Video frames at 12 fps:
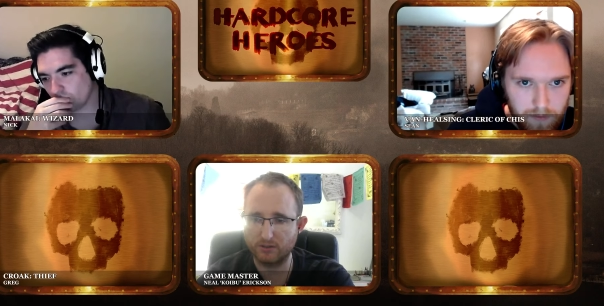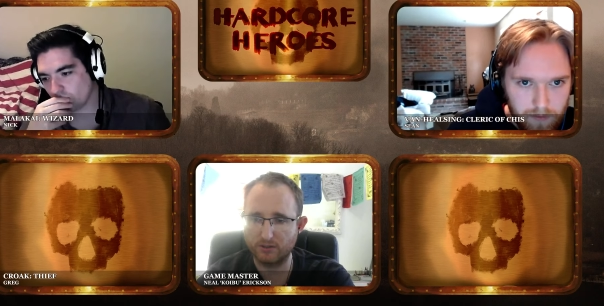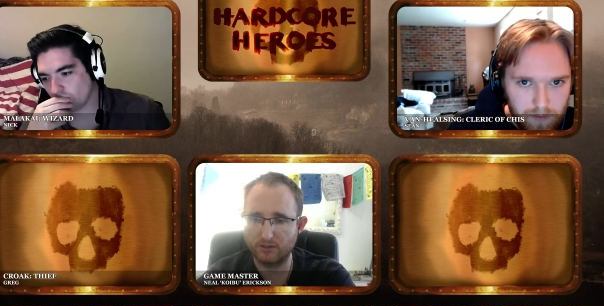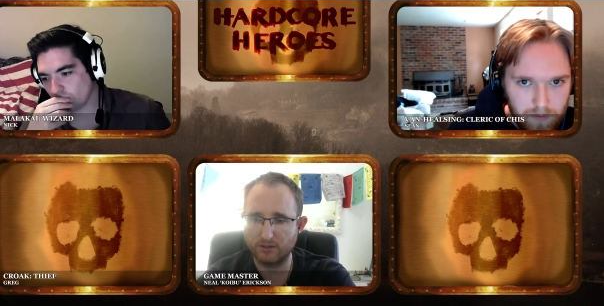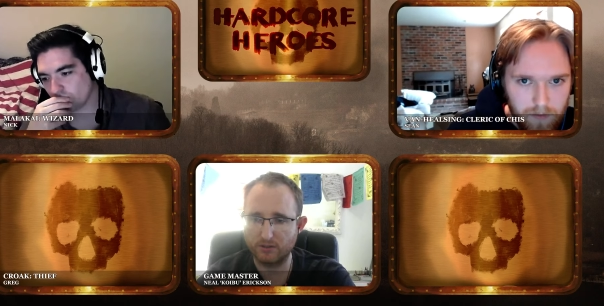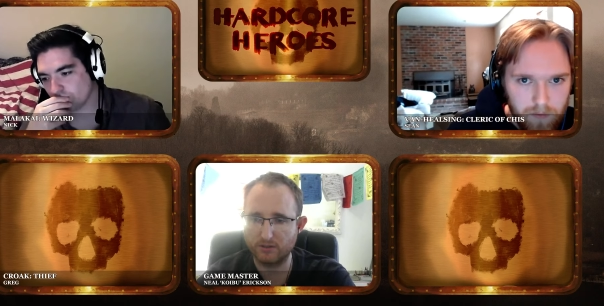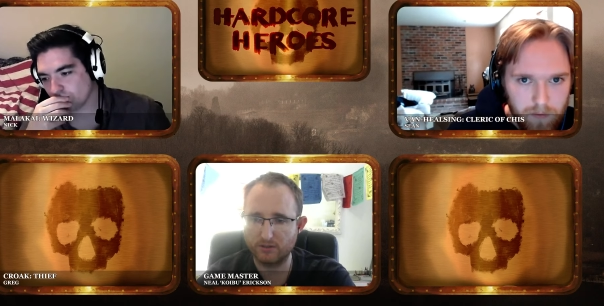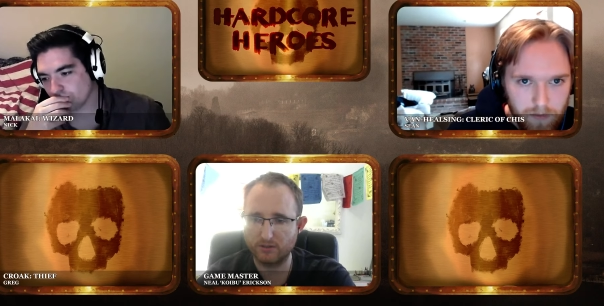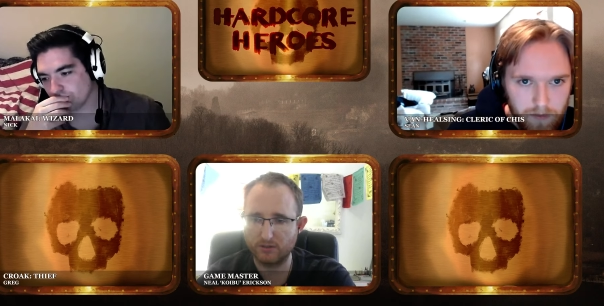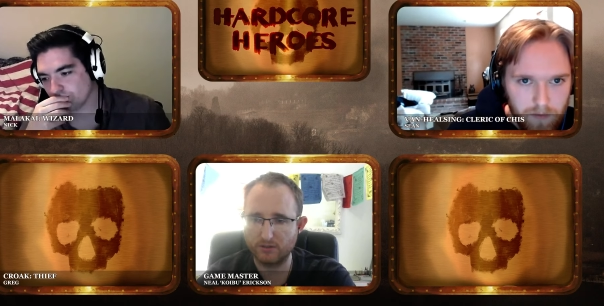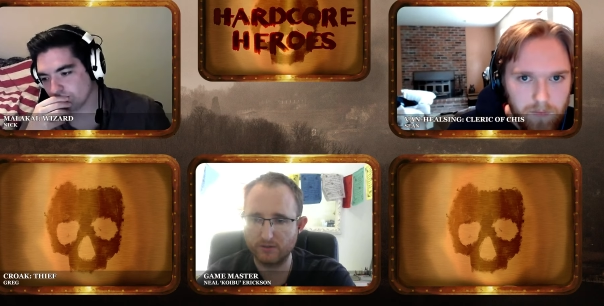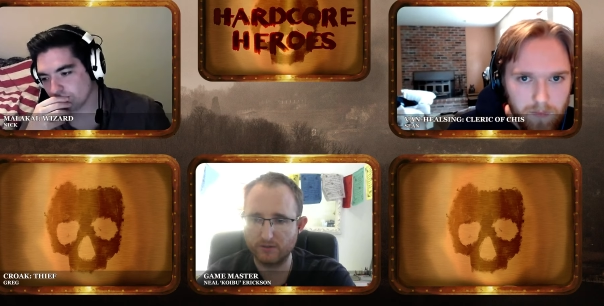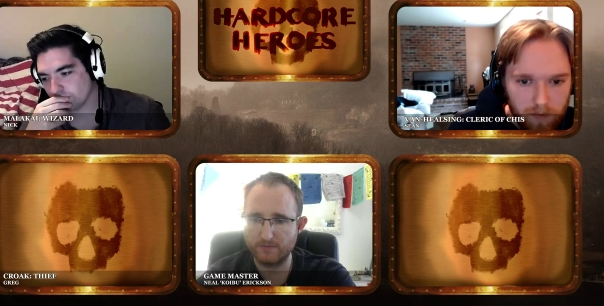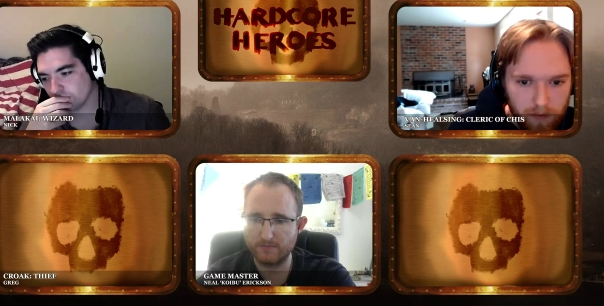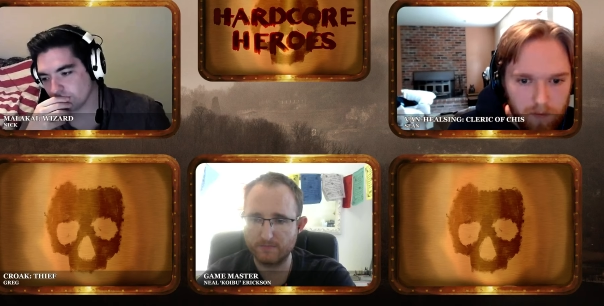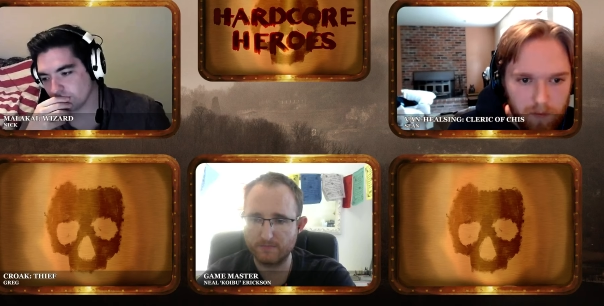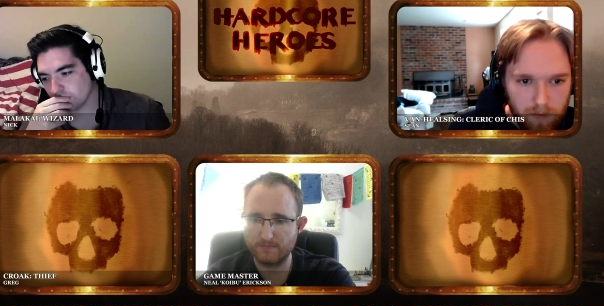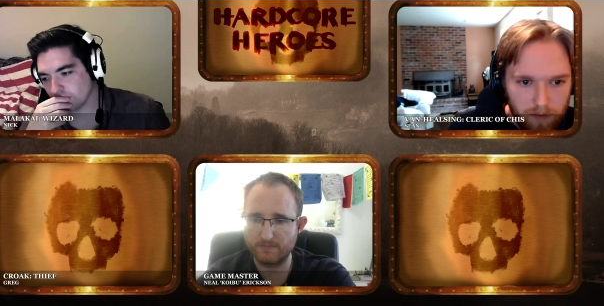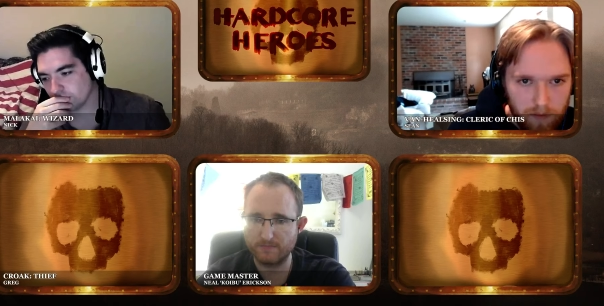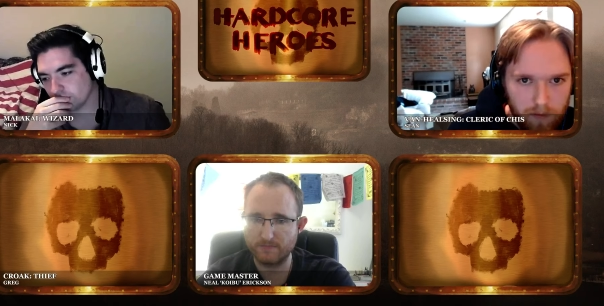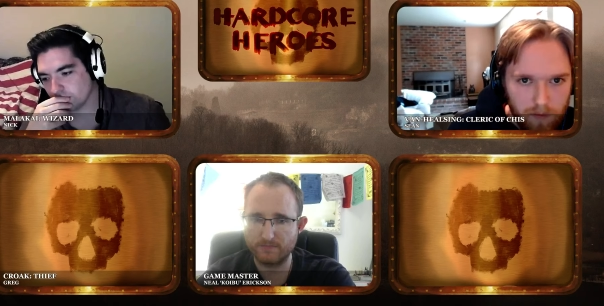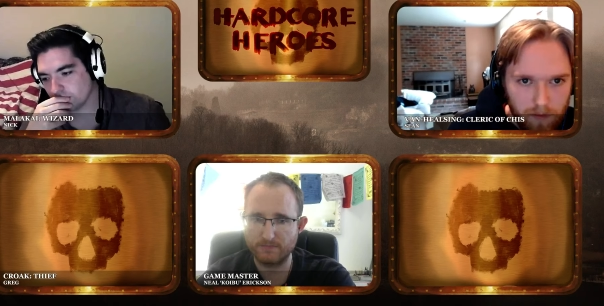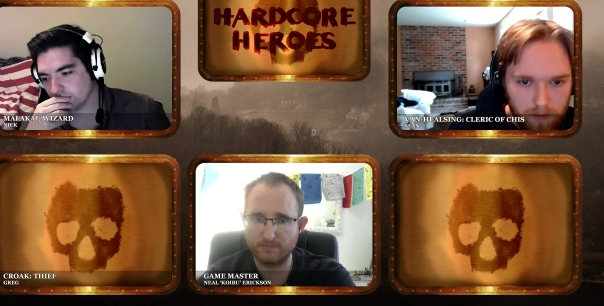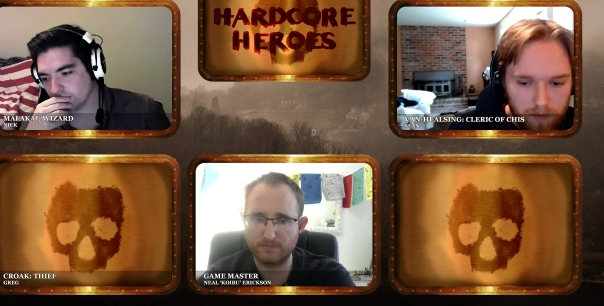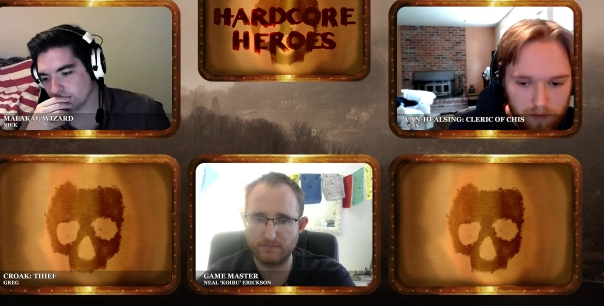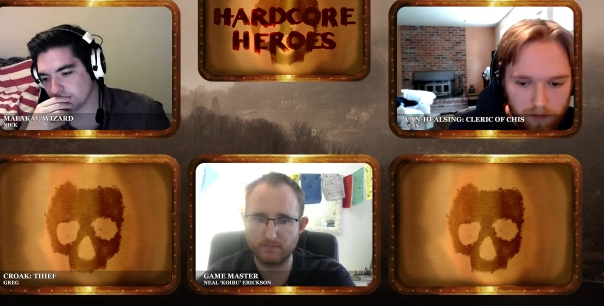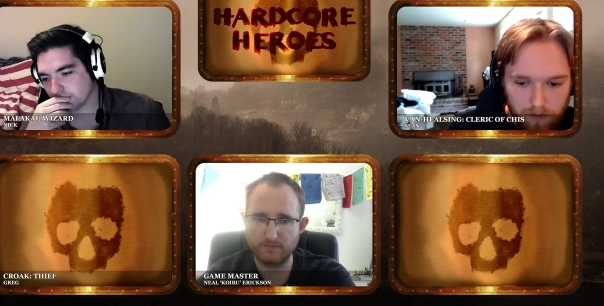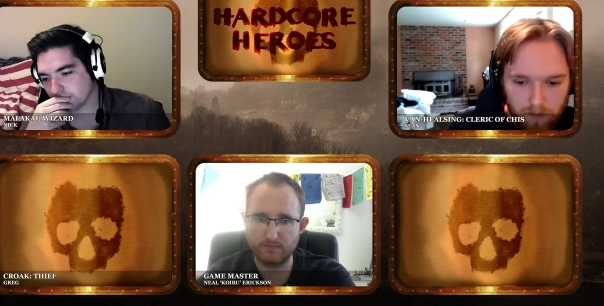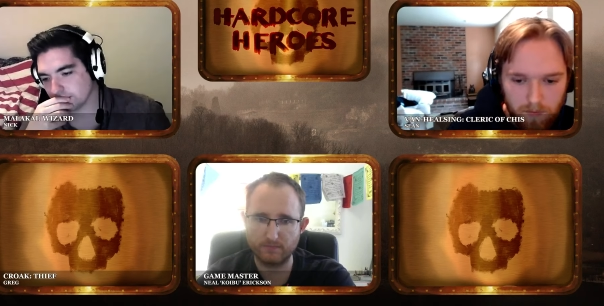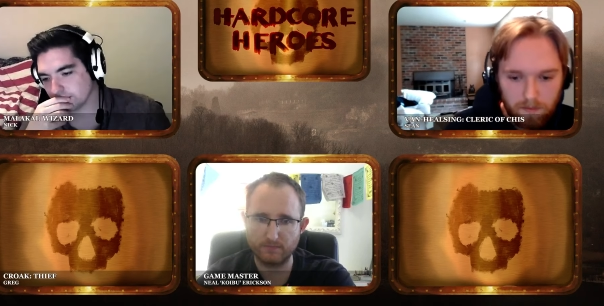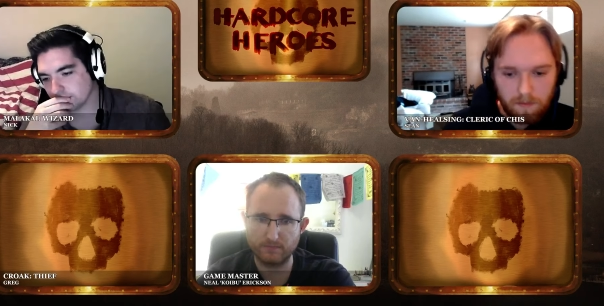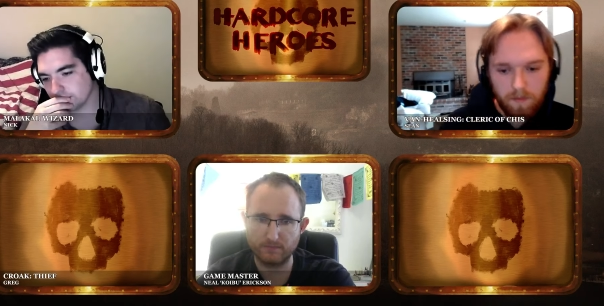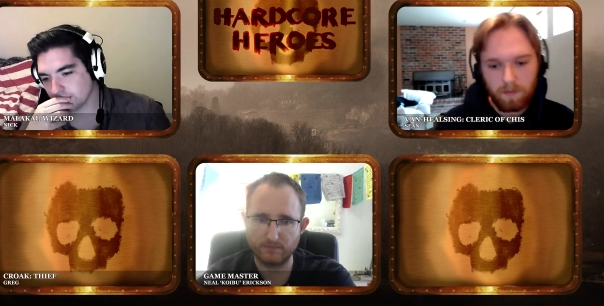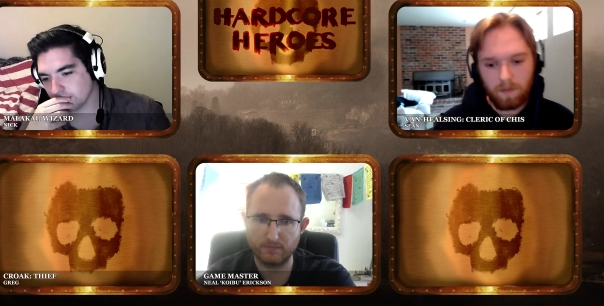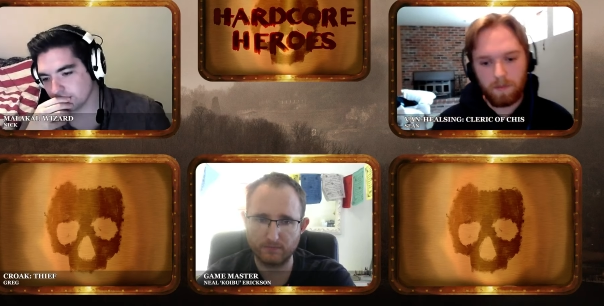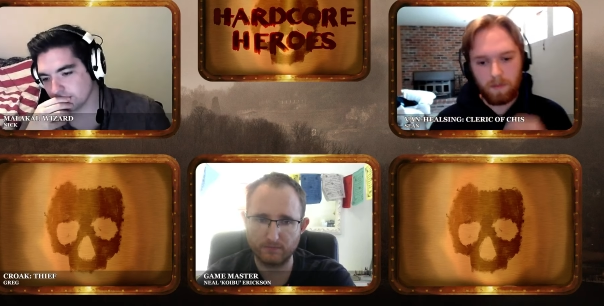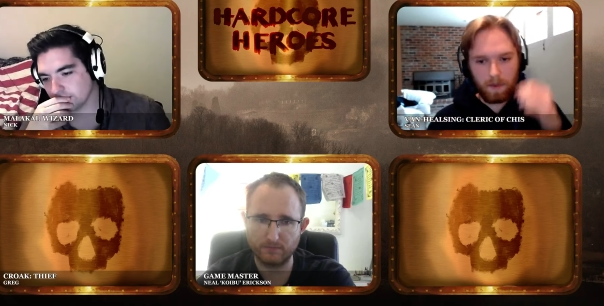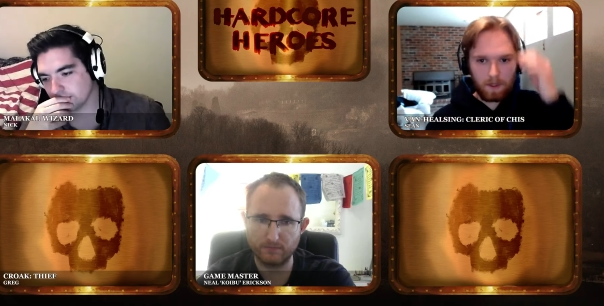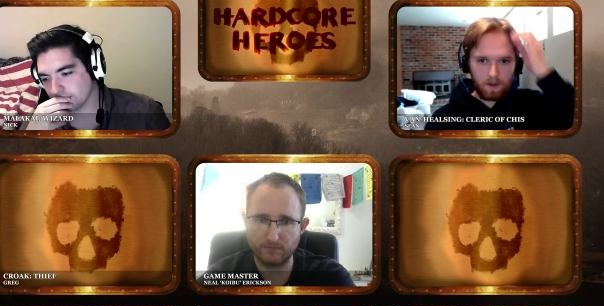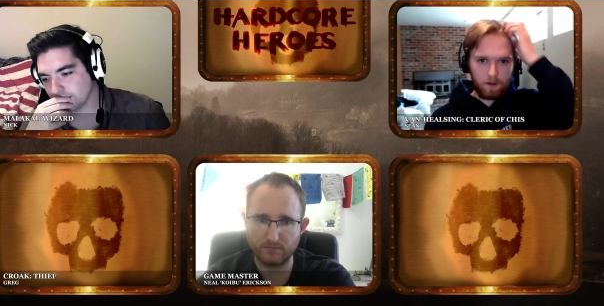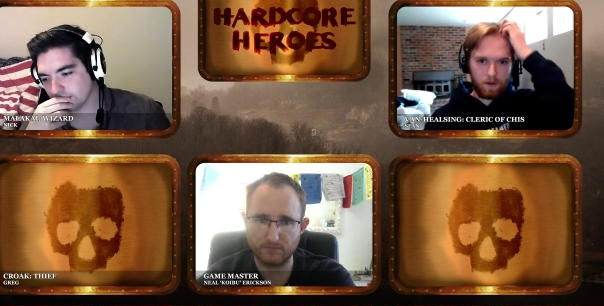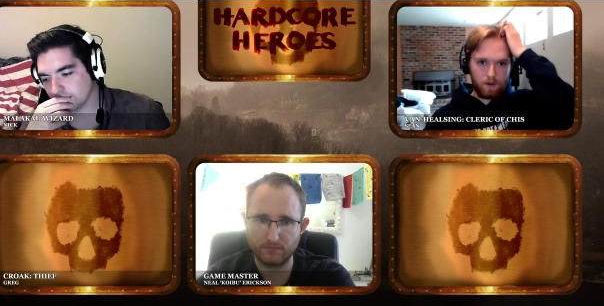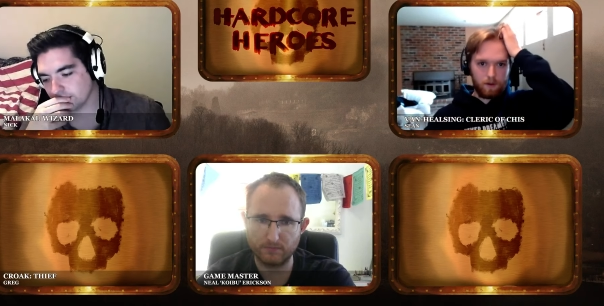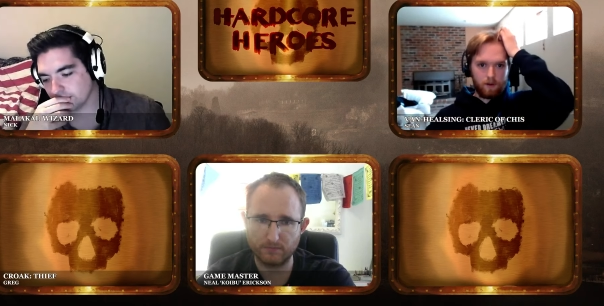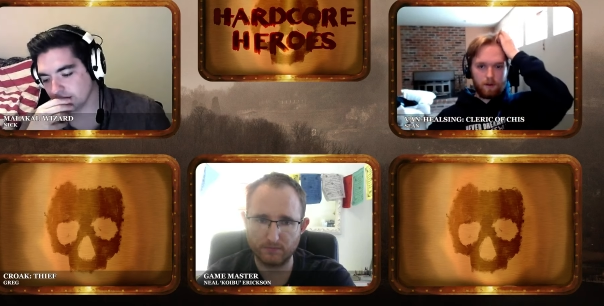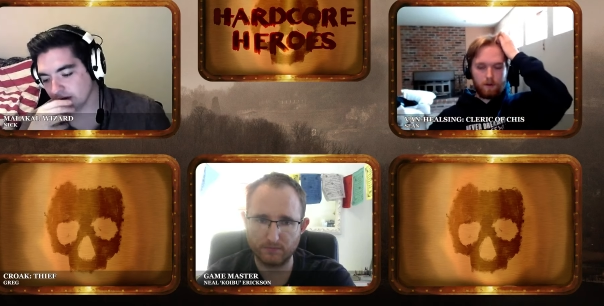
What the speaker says: (no one is talking)